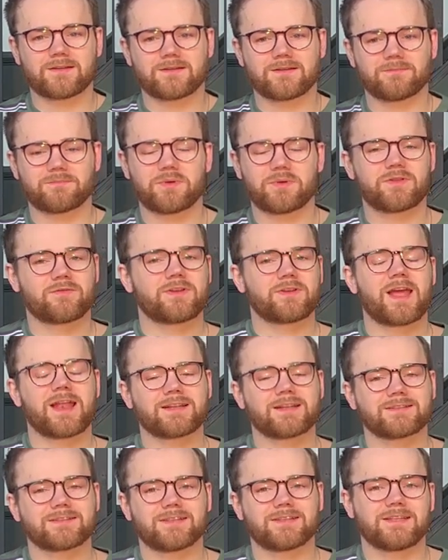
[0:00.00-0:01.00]
but the
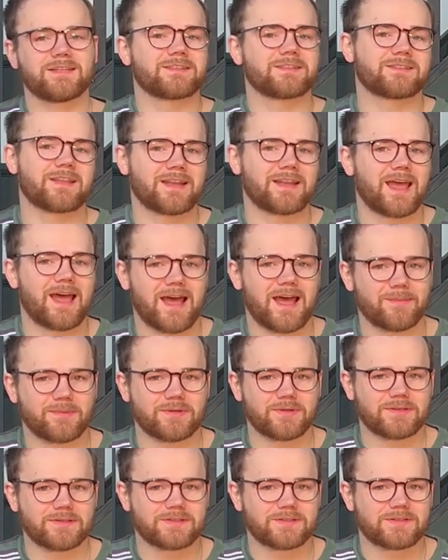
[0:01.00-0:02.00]
reality is that it
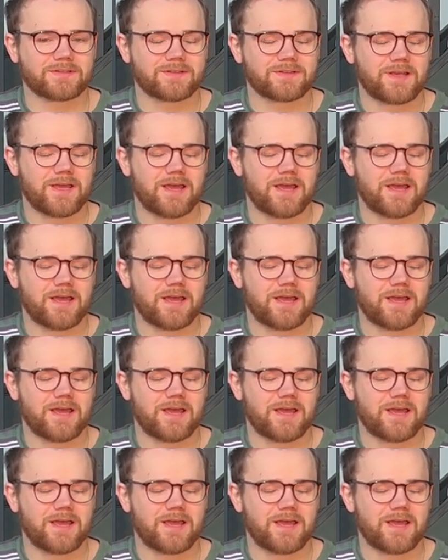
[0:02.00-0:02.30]
happens.